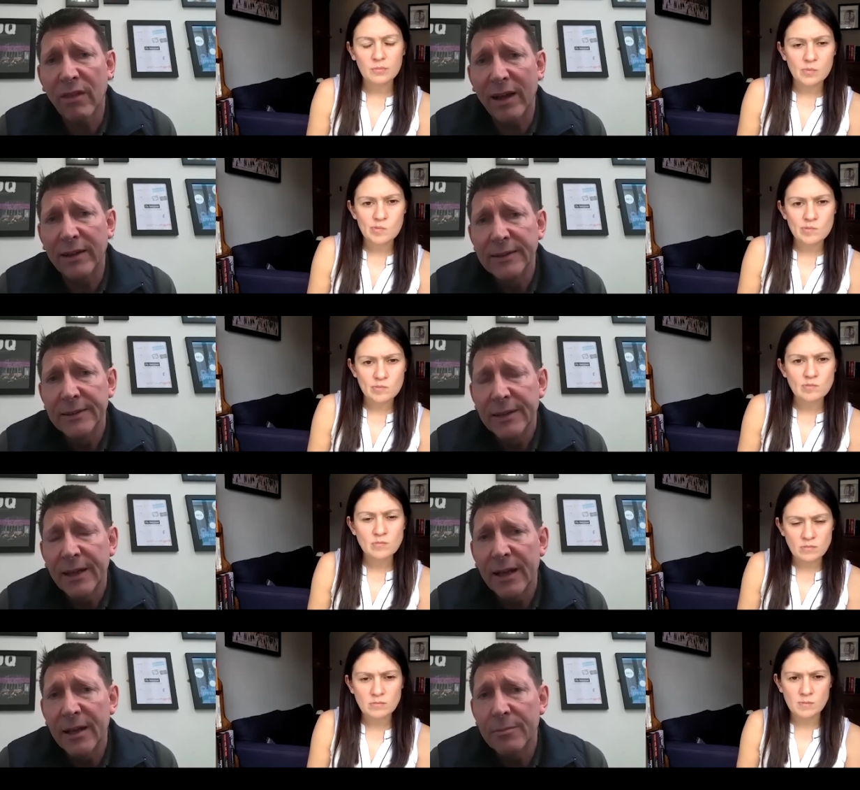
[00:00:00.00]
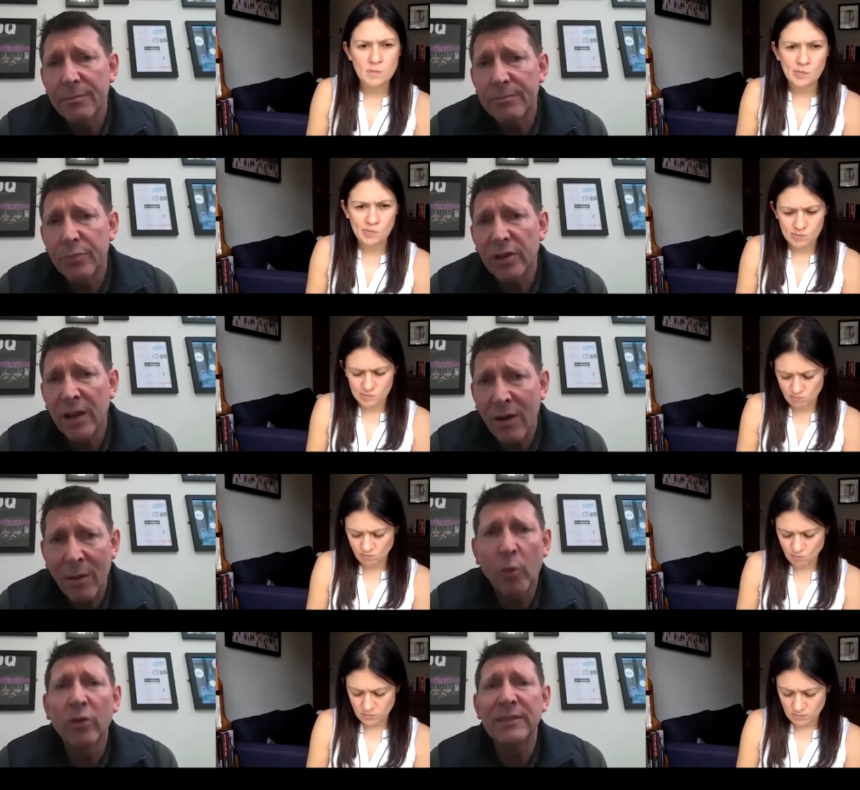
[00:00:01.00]
Speaker 1: that. Um, but you know,
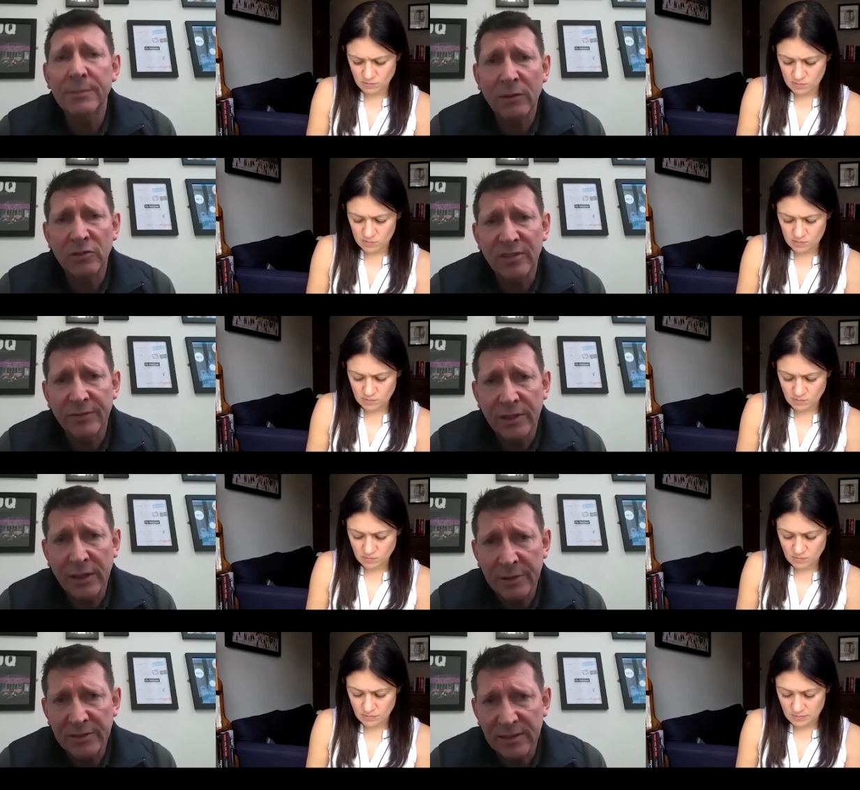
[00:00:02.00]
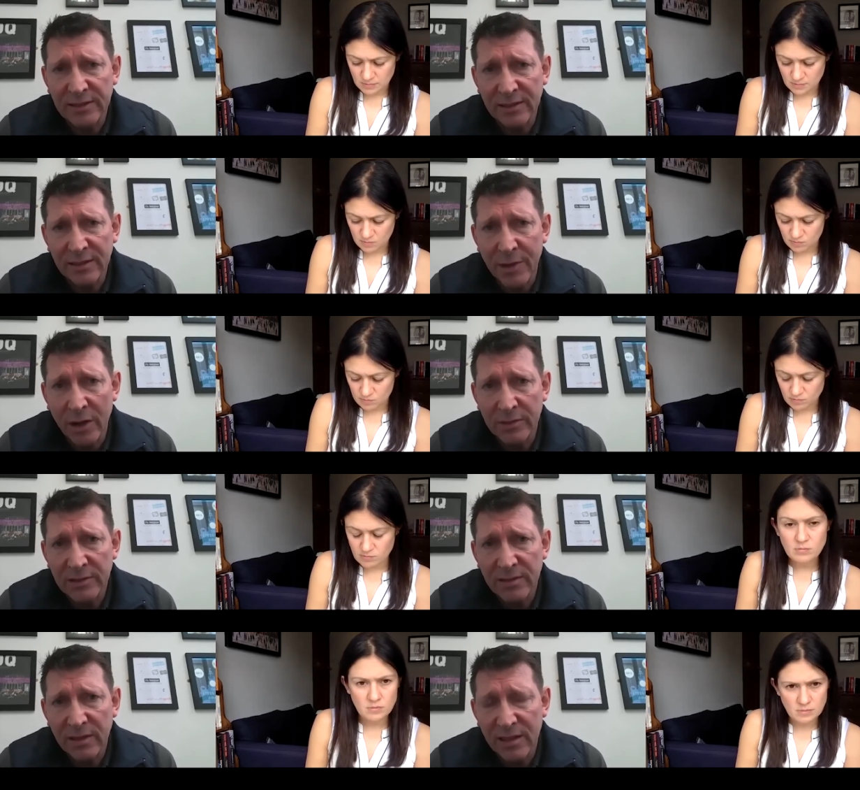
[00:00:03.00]
I'm worried about civil liberties at the
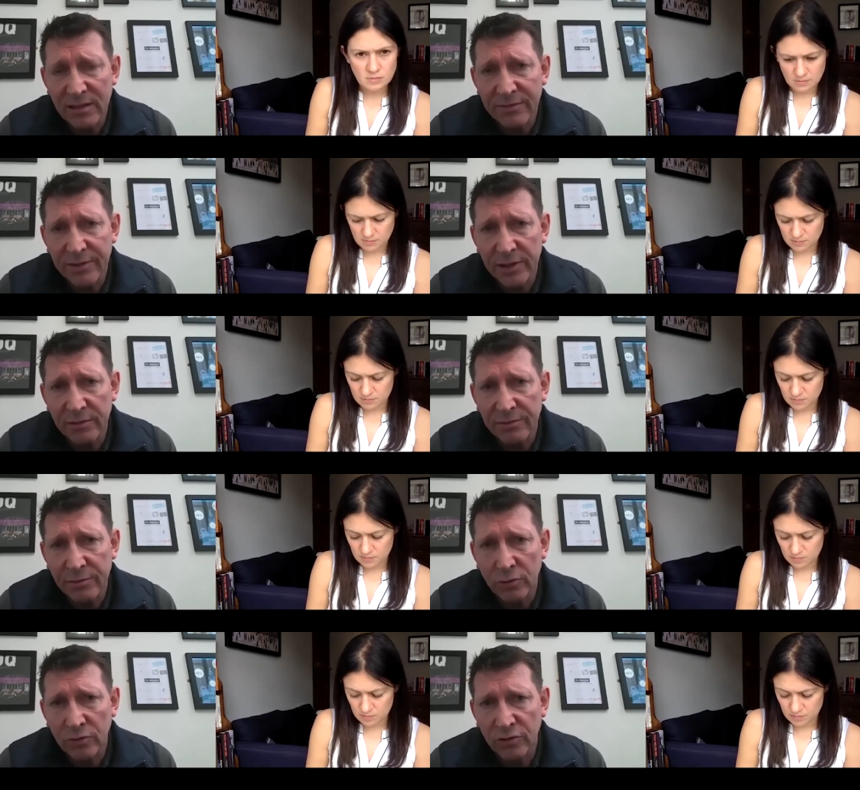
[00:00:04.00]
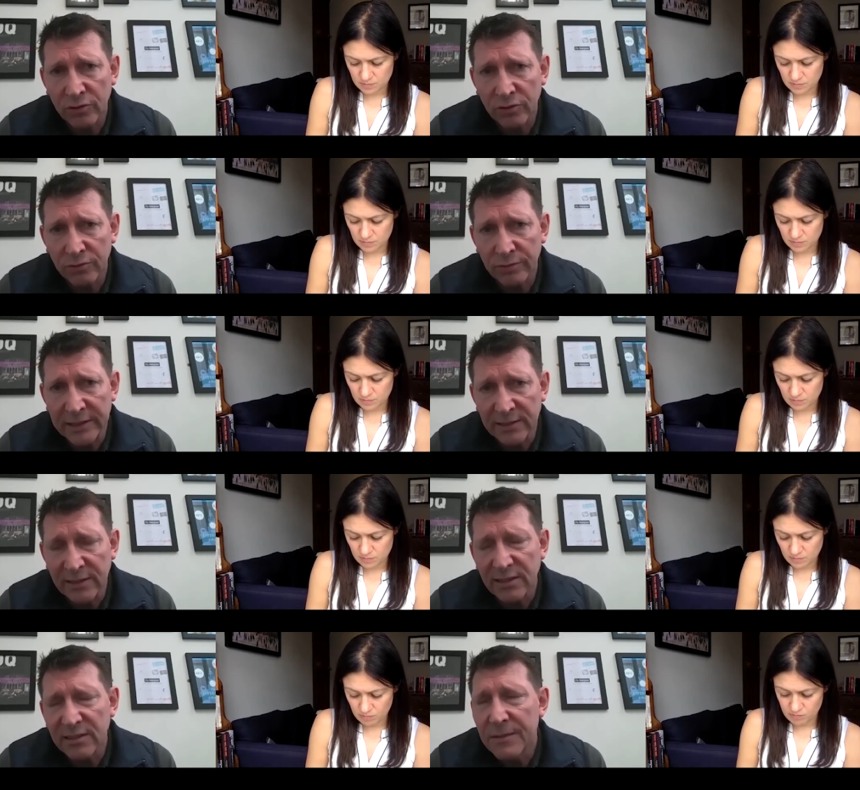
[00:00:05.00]
moment. I think for for all sorts of
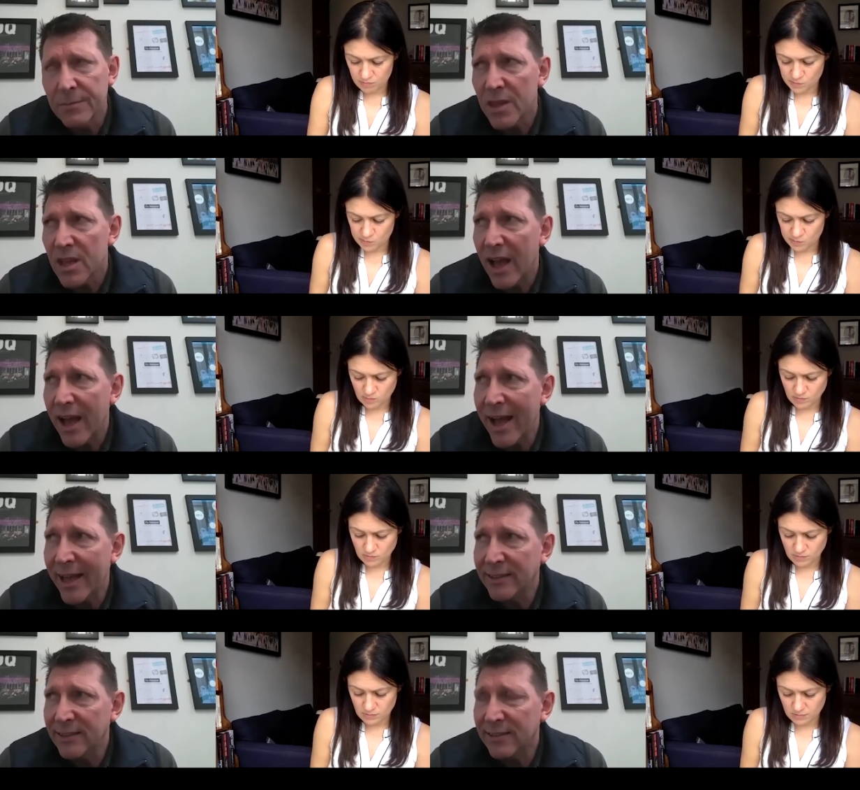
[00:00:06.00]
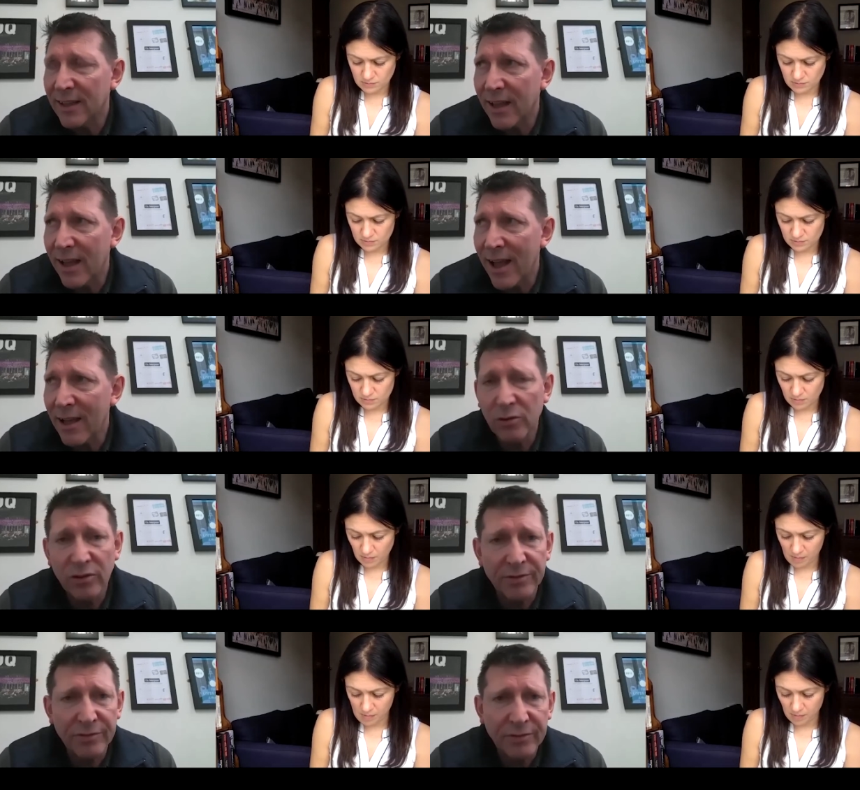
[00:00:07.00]
reasons, and uh, I would
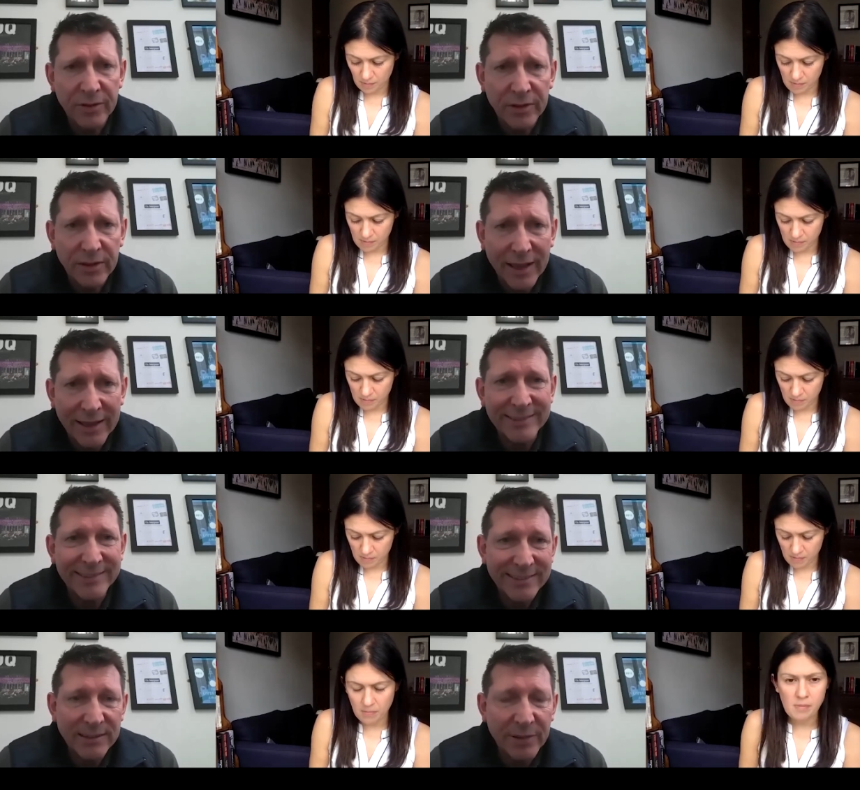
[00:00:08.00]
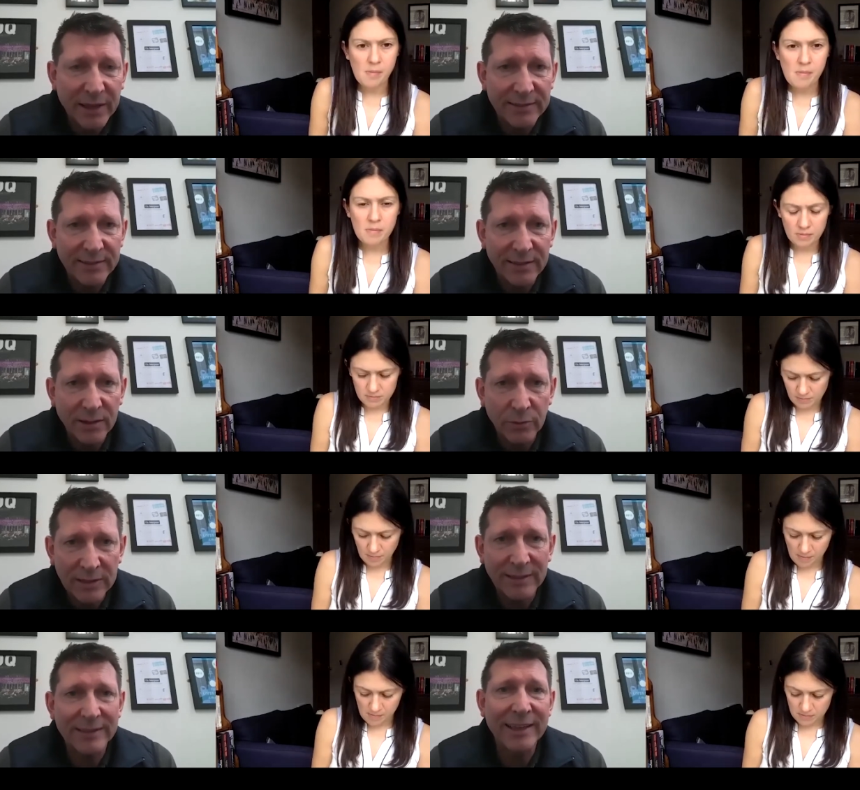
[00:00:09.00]
have anticipated that
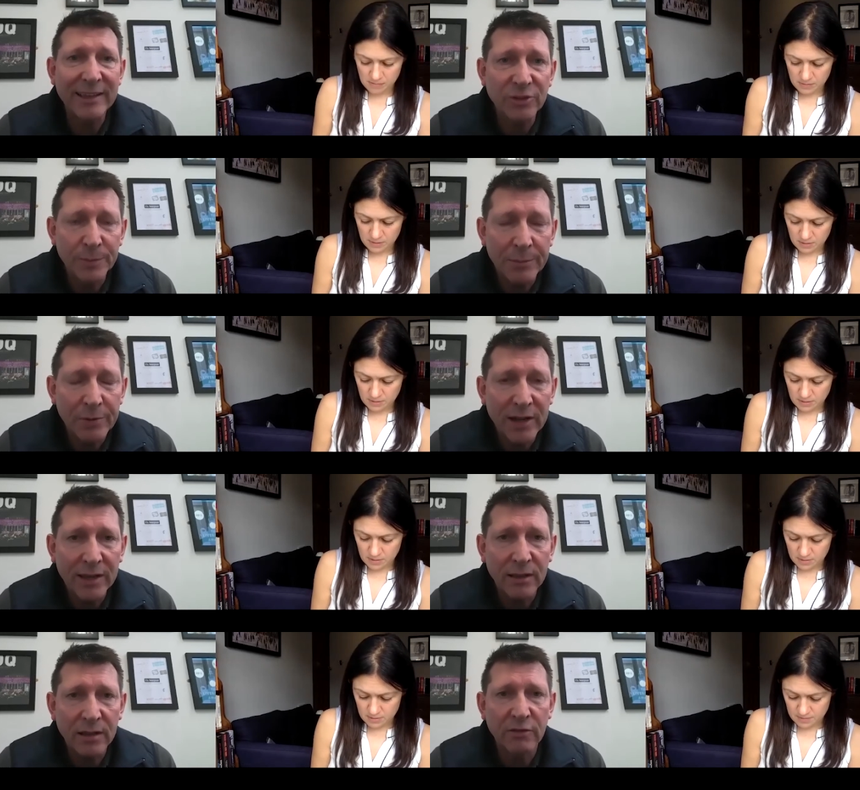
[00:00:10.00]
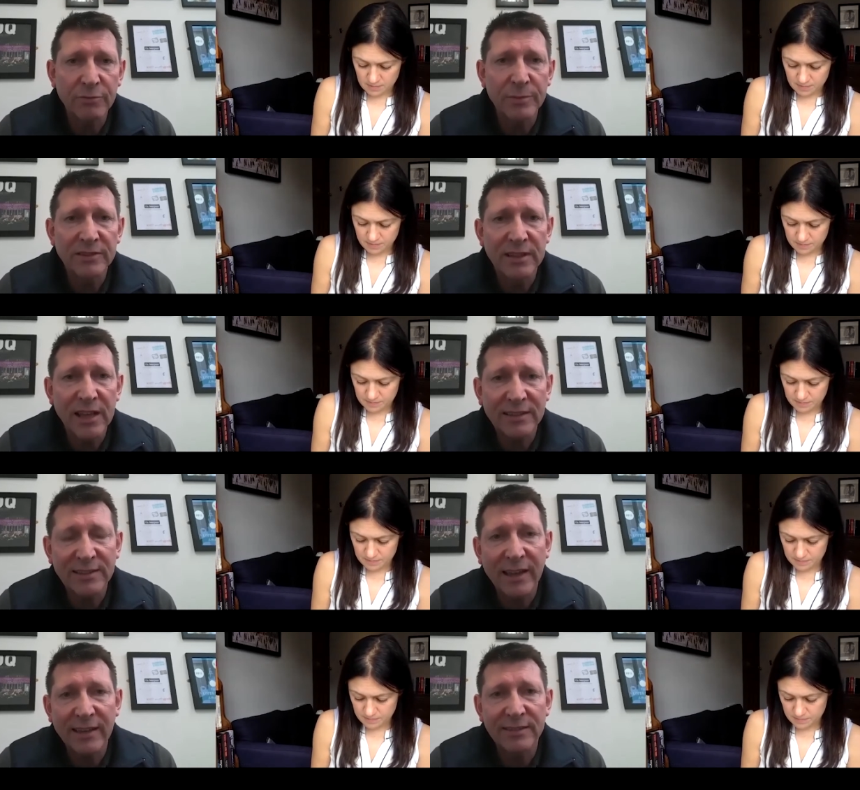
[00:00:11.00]
we'd at least be bringing the government and the
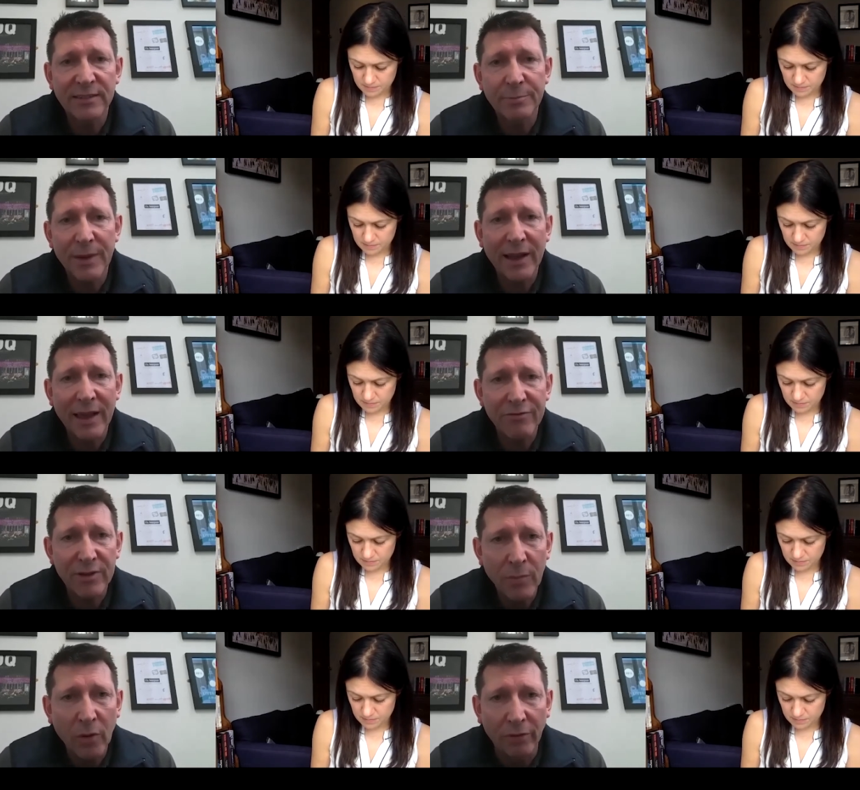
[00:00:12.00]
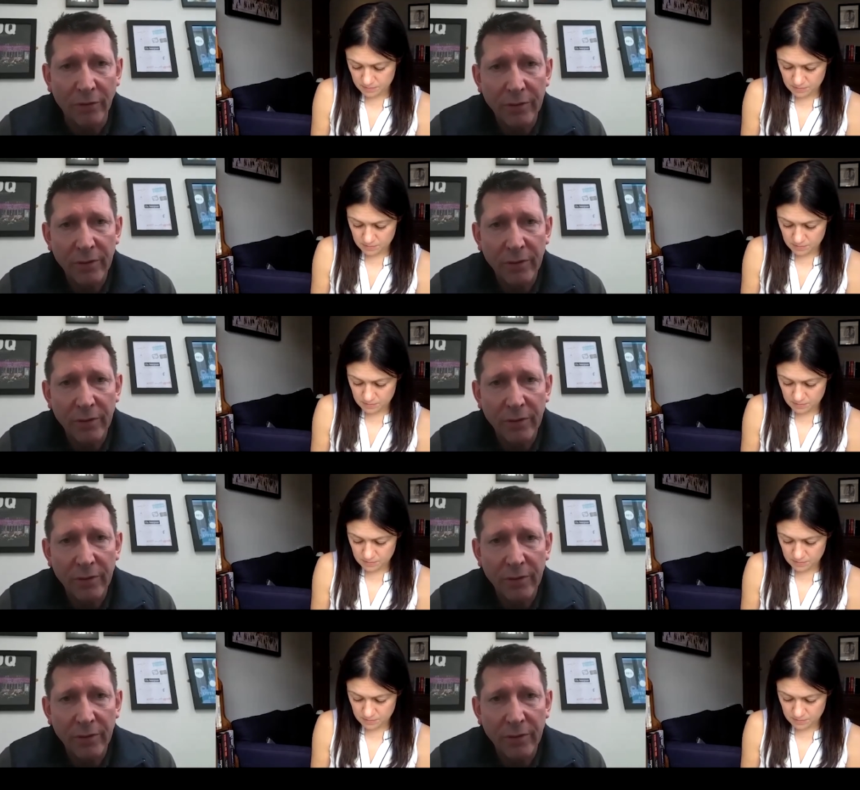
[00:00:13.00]
executive back every month